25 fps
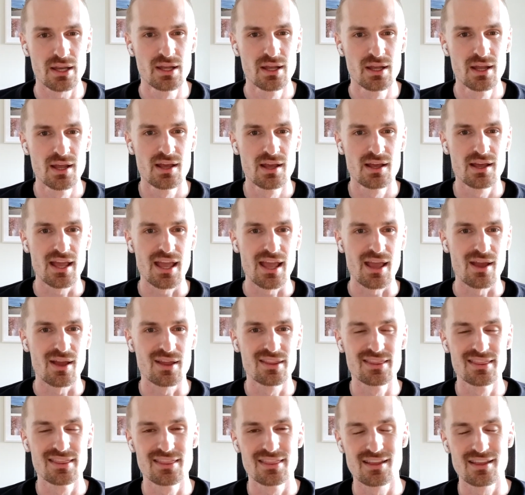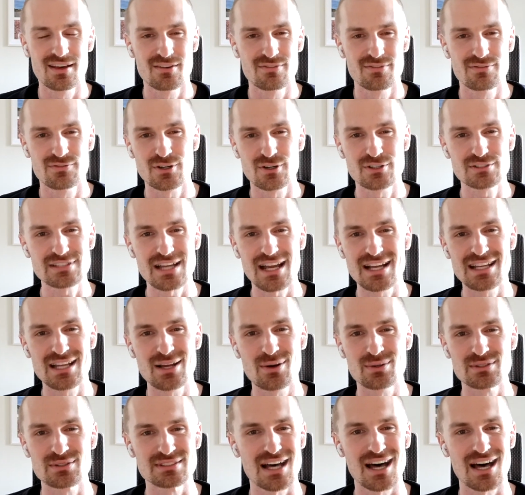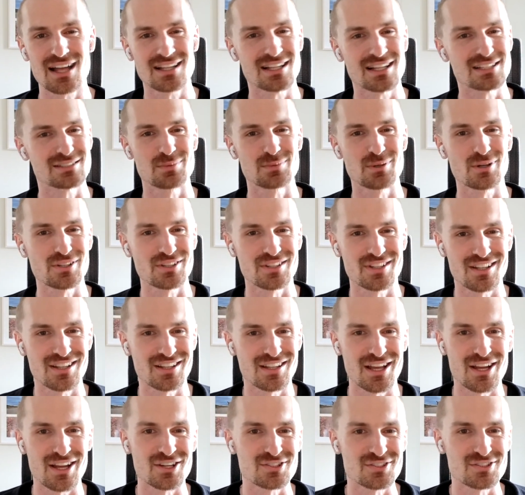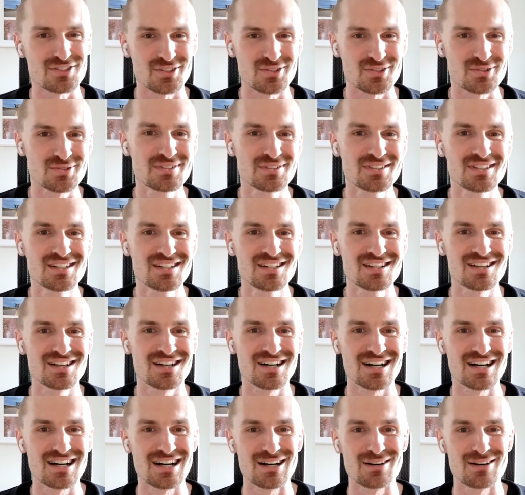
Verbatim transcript: it, the first idea was not let's build a layer two. Um,